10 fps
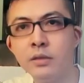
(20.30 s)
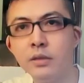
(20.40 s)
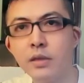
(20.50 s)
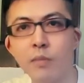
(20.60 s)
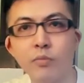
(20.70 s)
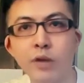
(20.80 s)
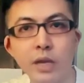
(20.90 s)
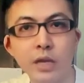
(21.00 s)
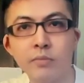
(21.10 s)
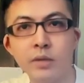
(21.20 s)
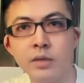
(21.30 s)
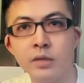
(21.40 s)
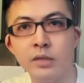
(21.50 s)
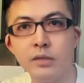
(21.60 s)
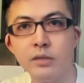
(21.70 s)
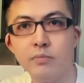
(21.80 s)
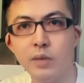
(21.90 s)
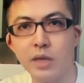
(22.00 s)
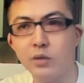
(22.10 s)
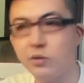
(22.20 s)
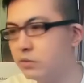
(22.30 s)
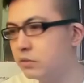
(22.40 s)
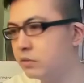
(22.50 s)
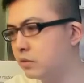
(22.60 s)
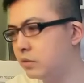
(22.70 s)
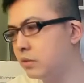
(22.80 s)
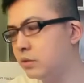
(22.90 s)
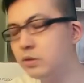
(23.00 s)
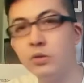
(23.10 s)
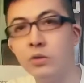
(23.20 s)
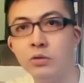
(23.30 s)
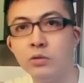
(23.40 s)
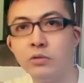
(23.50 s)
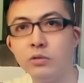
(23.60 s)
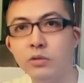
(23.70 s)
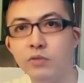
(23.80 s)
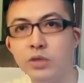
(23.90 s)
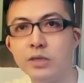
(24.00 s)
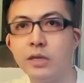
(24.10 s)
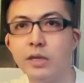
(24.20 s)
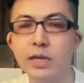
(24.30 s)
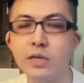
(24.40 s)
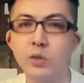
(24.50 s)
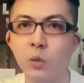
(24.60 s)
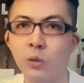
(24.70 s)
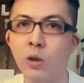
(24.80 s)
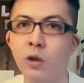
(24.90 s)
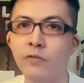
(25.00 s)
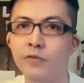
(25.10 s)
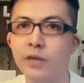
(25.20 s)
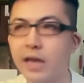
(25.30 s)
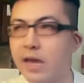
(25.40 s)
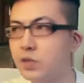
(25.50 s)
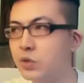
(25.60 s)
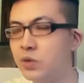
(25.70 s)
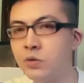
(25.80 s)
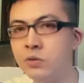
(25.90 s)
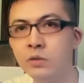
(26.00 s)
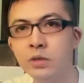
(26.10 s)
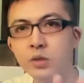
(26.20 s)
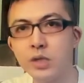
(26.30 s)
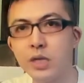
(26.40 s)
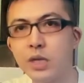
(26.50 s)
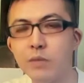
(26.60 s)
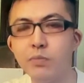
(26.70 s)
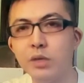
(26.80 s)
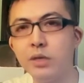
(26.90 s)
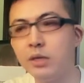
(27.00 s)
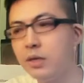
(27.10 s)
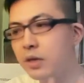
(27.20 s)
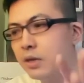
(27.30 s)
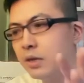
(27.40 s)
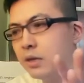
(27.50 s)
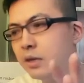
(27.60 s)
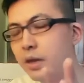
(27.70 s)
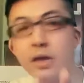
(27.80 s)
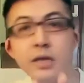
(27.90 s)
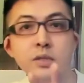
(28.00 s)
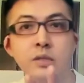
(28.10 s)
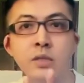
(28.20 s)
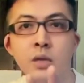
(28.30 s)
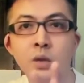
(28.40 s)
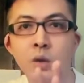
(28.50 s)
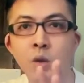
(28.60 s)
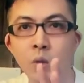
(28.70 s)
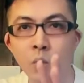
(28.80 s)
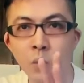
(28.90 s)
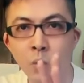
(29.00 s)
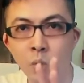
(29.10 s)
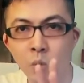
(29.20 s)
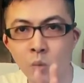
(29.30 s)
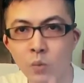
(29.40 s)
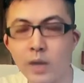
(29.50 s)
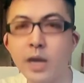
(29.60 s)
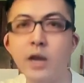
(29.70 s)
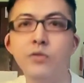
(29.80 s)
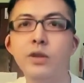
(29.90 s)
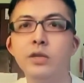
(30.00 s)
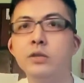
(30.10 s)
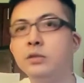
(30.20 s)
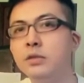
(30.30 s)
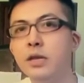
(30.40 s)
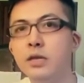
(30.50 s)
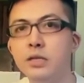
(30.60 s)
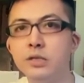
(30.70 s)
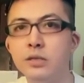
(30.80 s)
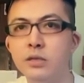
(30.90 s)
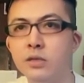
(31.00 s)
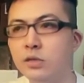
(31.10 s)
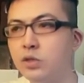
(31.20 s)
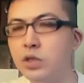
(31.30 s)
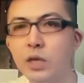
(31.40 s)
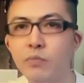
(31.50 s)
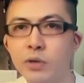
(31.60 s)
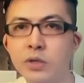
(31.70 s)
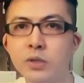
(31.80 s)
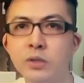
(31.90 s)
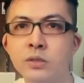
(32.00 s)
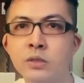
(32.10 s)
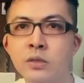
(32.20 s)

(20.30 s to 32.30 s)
upgrading my piano. So recently I sold off the Casio CDP-S100. That is the cheapest